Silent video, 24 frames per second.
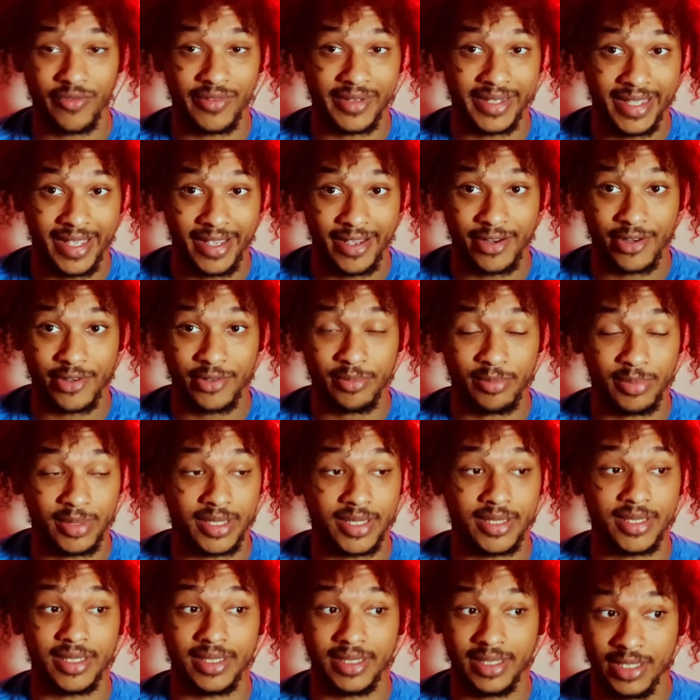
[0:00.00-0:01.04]
of a kicker,
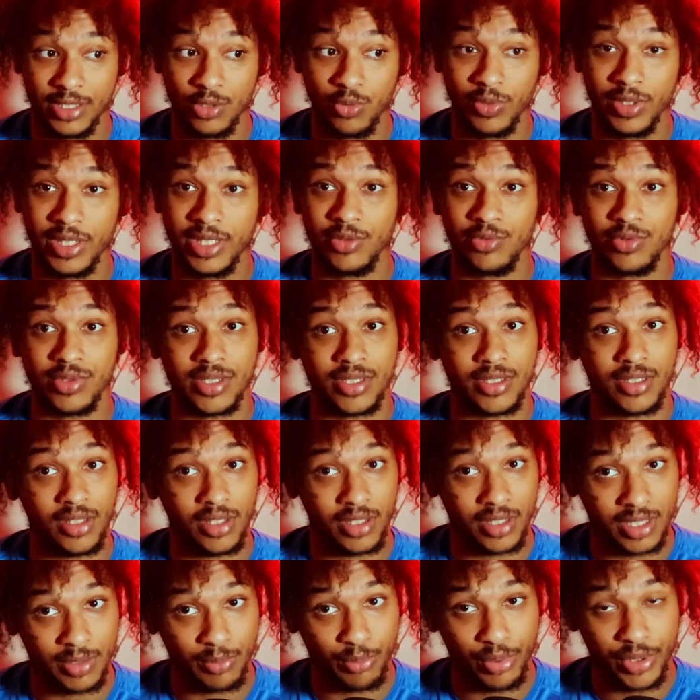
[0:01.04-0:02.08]
but in this one, he was
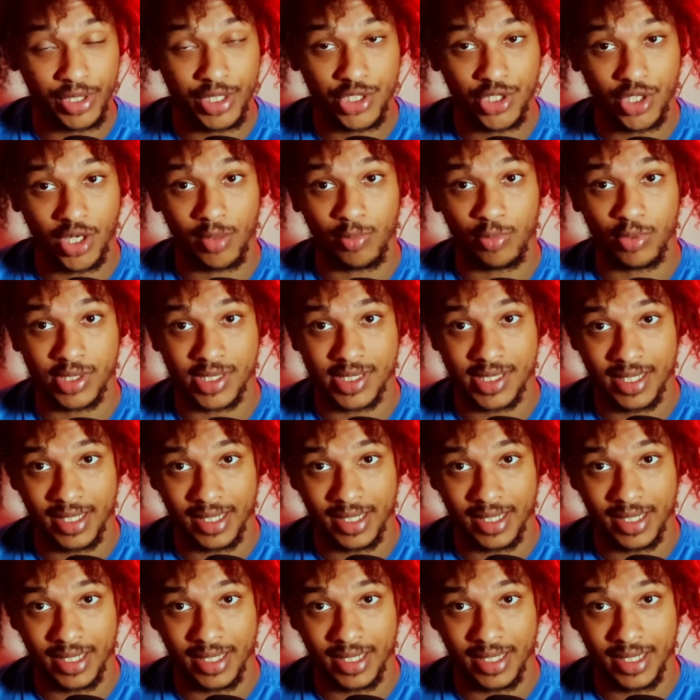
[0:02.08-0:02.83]
looking pretty sharp with his